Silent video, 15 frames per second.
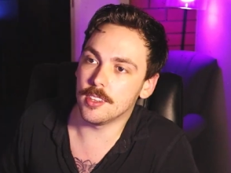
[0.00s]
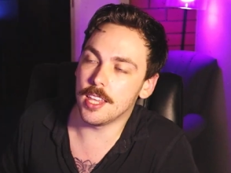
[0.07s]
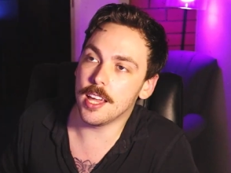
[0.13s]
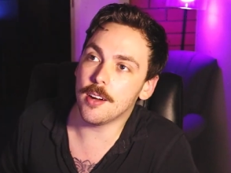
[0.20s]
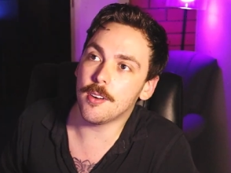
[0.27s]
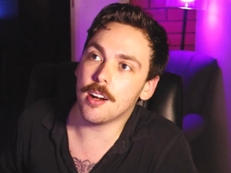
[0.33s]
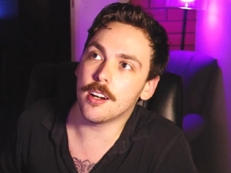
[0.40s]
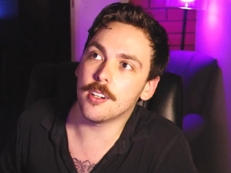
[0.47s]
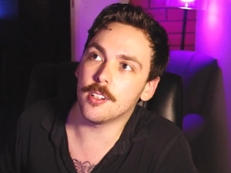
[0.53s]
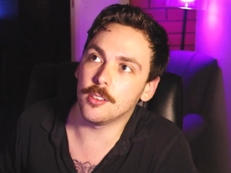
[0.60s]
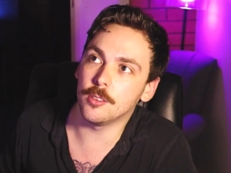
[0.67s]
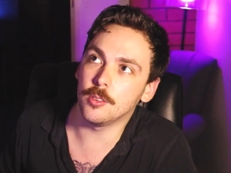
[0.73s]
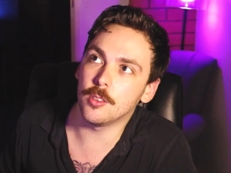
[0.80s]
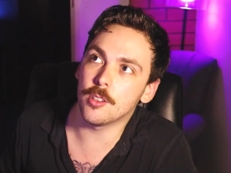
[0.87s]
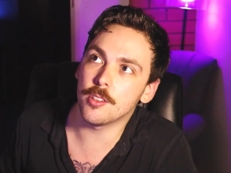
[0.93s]
there are a
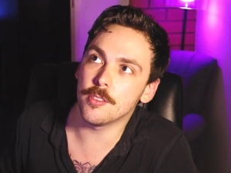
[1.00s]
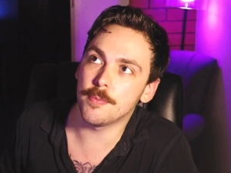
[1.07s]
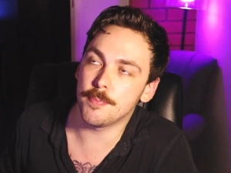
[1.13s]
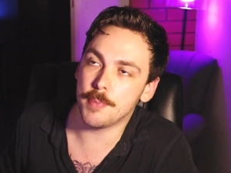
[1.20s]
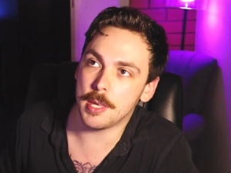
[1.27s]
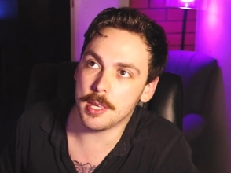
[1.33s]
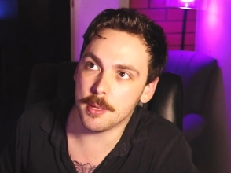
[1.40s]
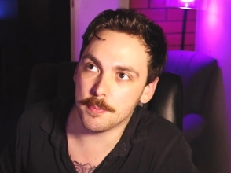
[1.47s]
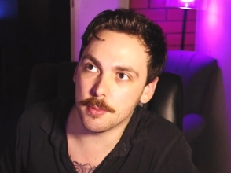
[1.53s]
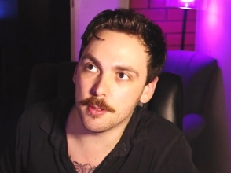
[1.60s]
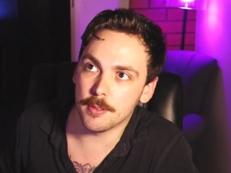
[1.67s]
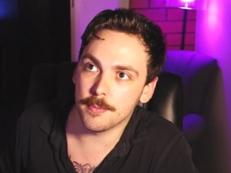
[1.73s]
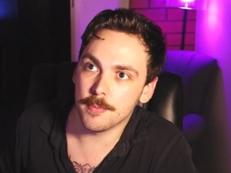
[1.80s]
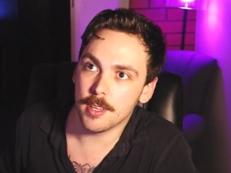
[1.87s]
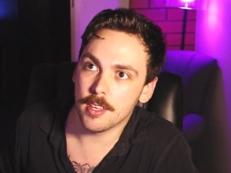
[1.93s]
lot of
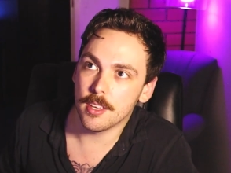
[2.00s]
people,